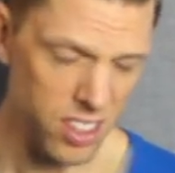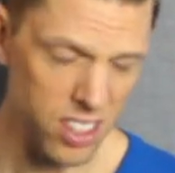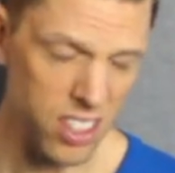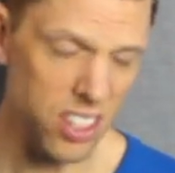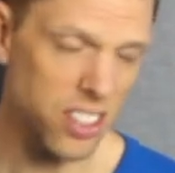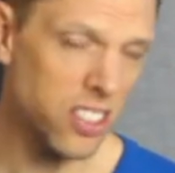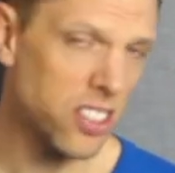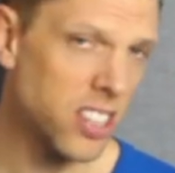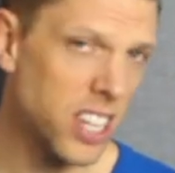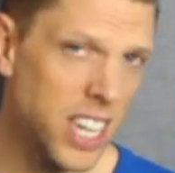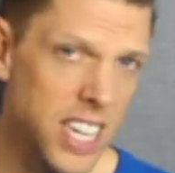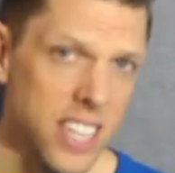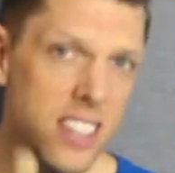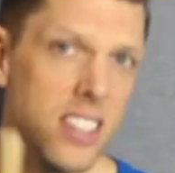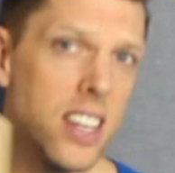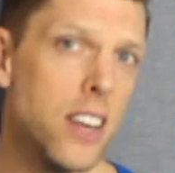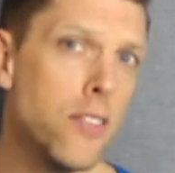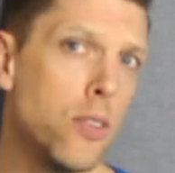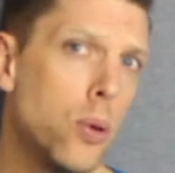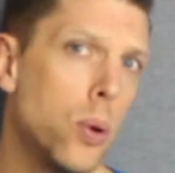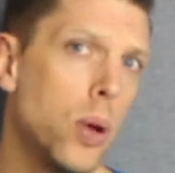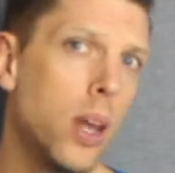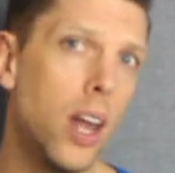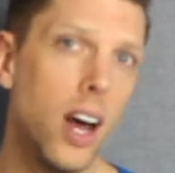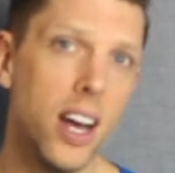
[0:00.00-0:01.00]
So these give
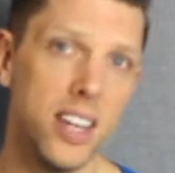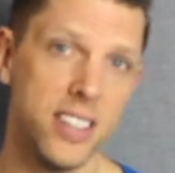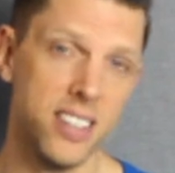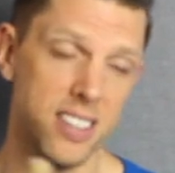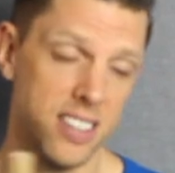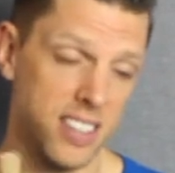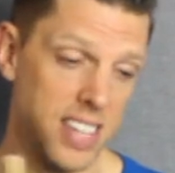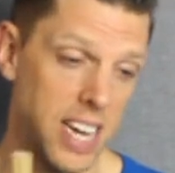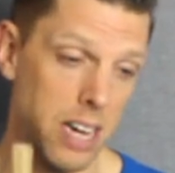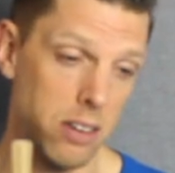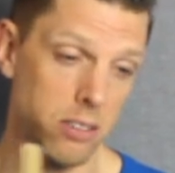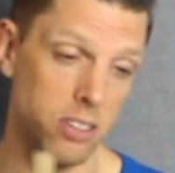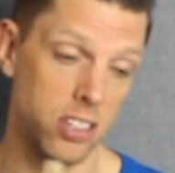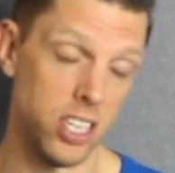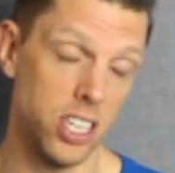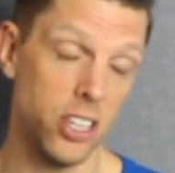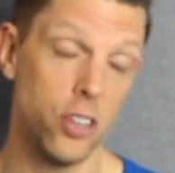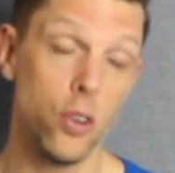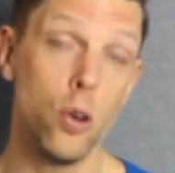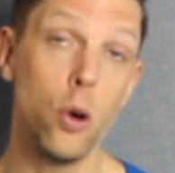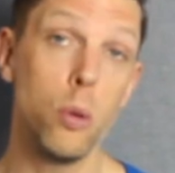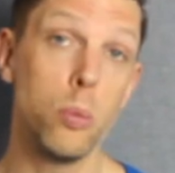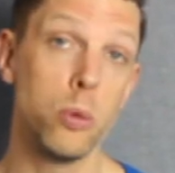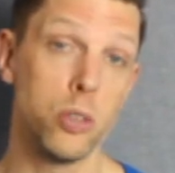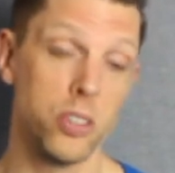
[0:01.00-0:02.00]
you a lighter sound to your
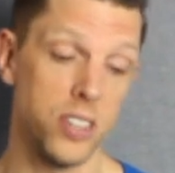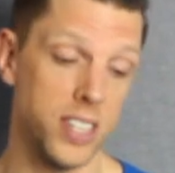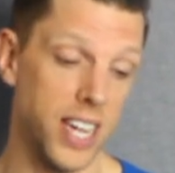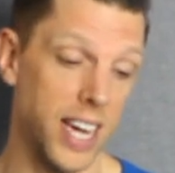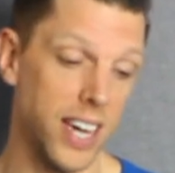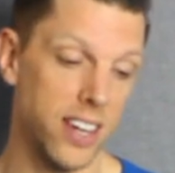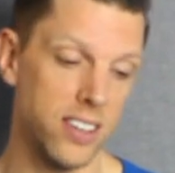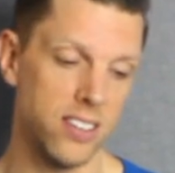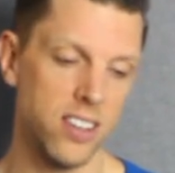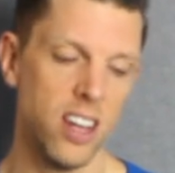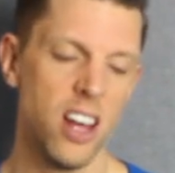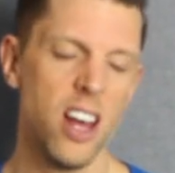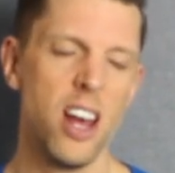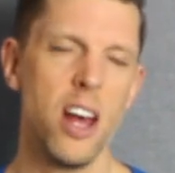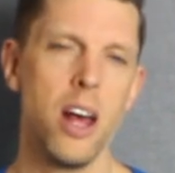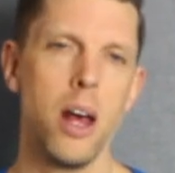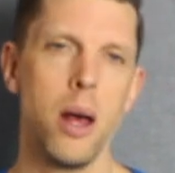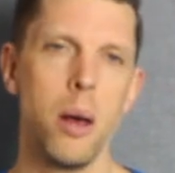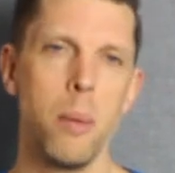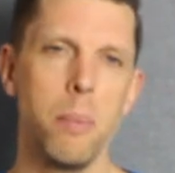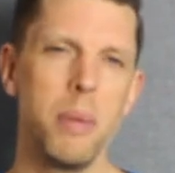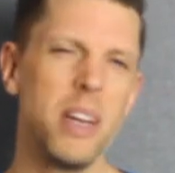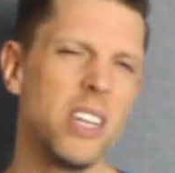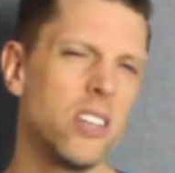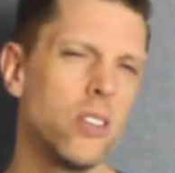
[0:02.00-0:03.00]
normal sticks,
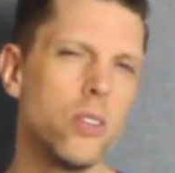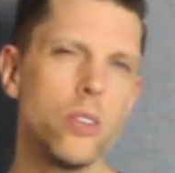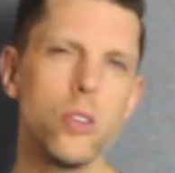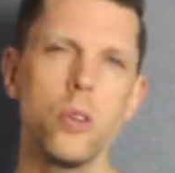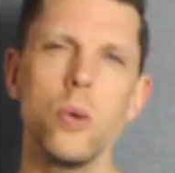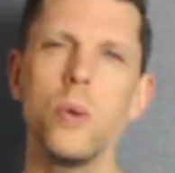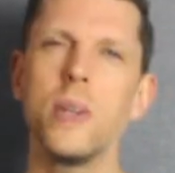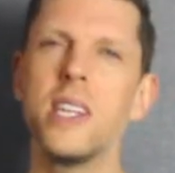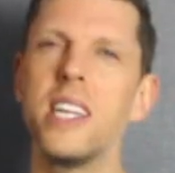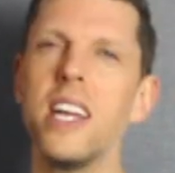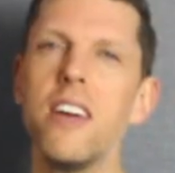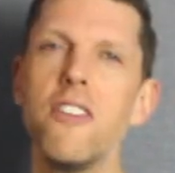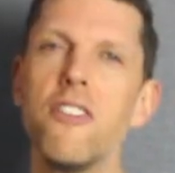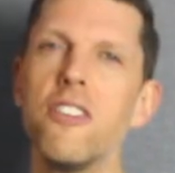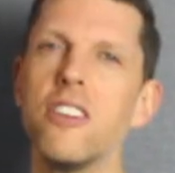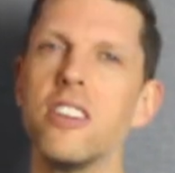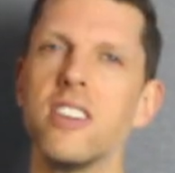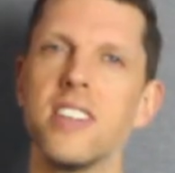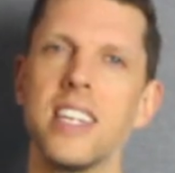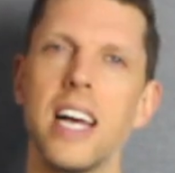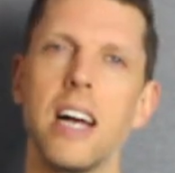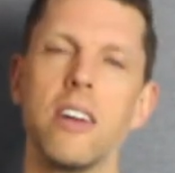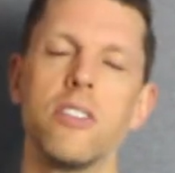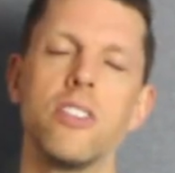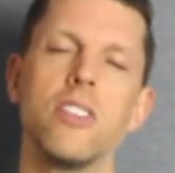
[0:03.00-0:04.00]
but it's also a different
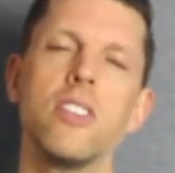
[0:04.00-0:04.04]
sound.